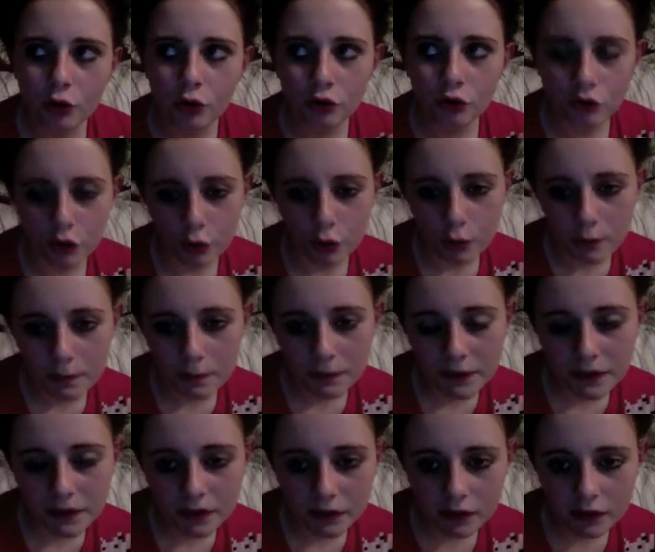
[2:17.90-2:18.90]

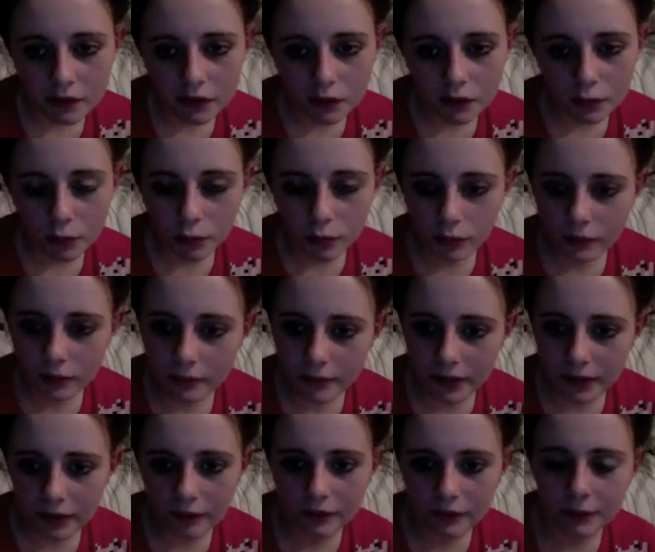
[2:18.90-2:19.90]
groups call
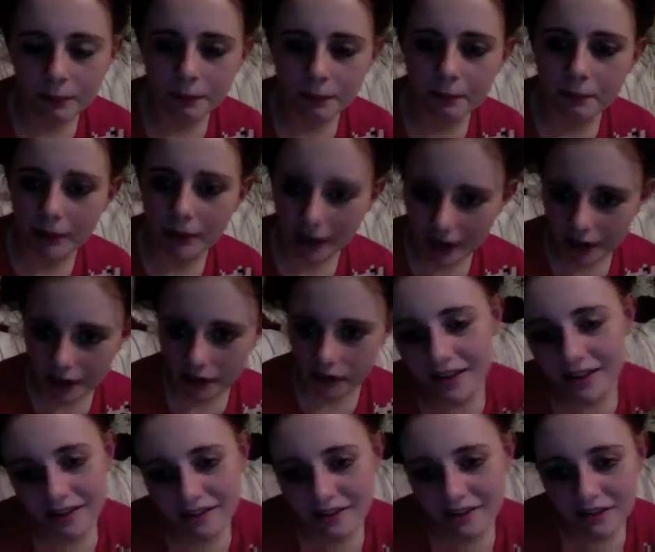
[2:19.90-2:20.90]
themselves band.
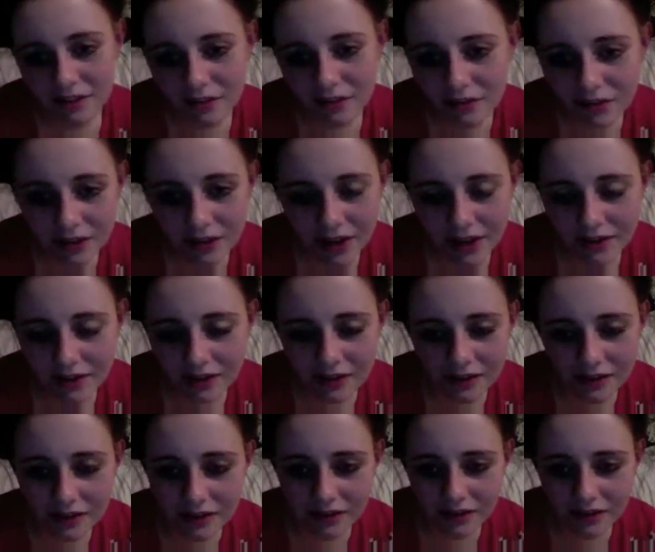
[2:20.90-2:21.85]
That's just